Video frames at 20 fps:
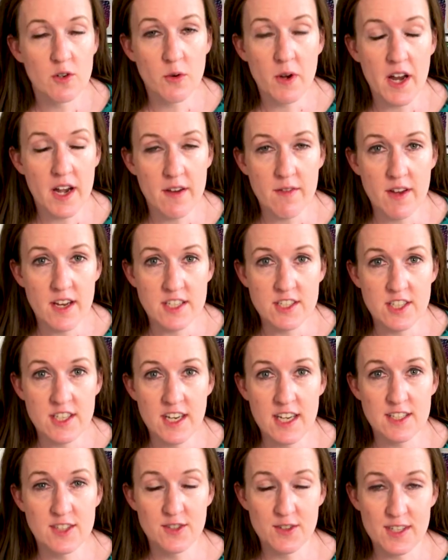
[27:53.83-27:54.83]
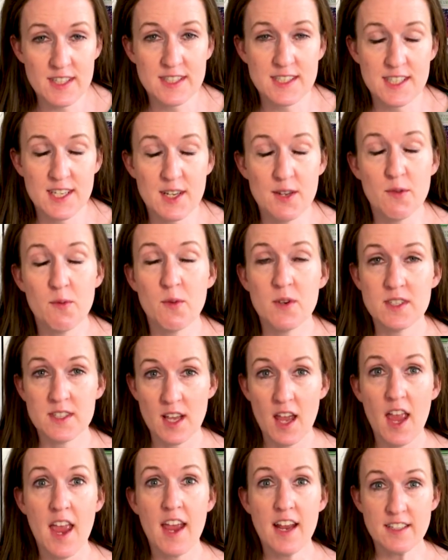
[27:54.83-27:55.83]
Creativation, as you can see, was
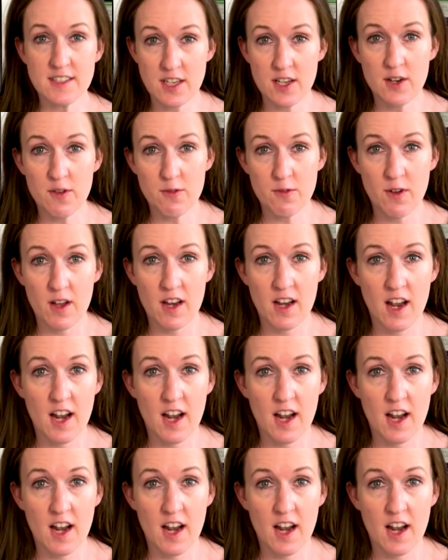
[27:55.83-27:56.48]
a ton of fun,